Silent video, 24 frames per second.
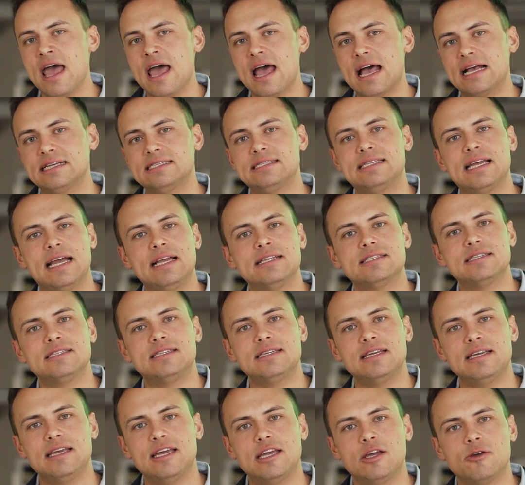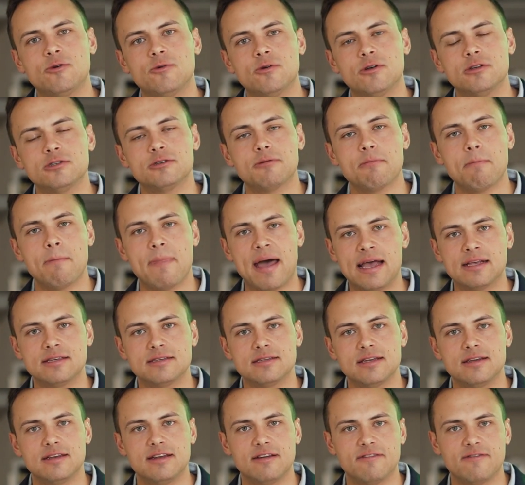as density equals
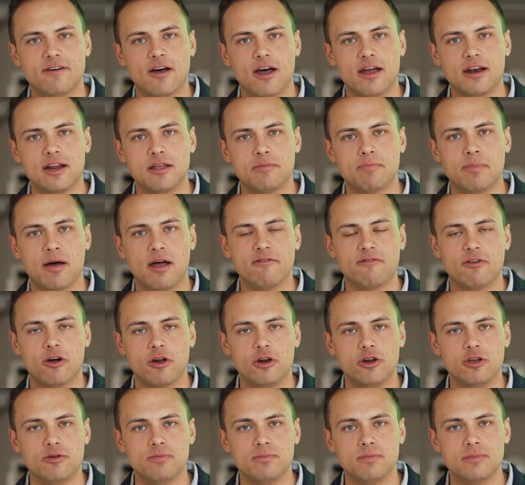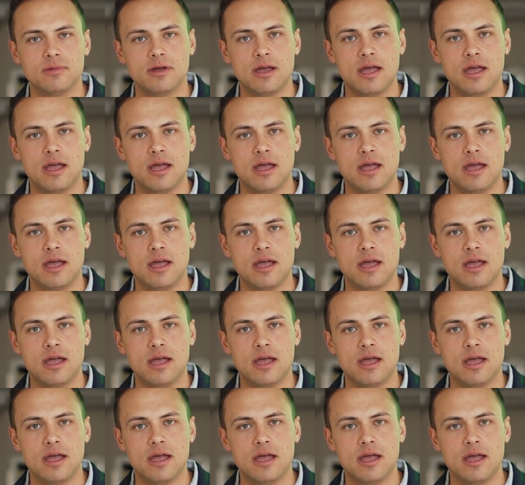mass divided by volume.